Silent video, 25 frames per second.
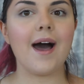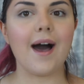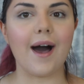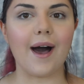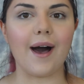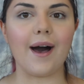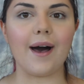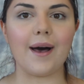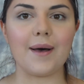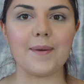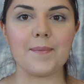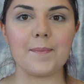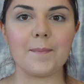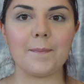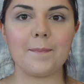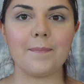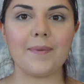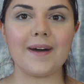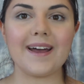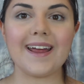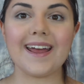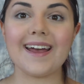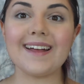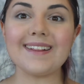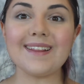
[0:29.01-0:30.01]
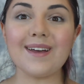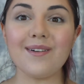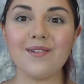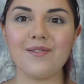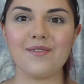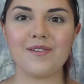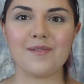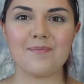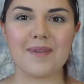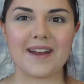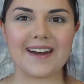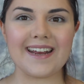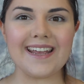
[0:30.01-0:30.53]
But hello
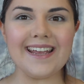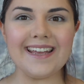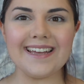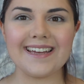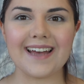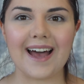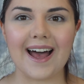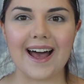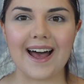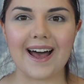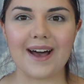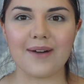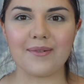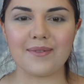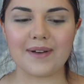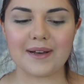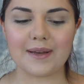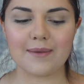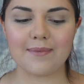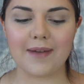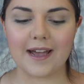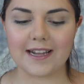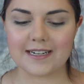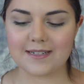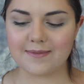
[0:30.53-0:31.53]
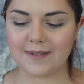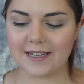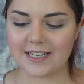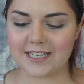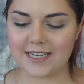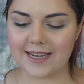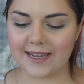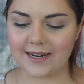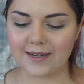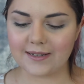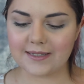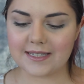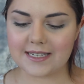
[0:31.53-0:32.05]
everybody, welcome back to my
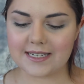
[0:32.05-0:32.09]
channel.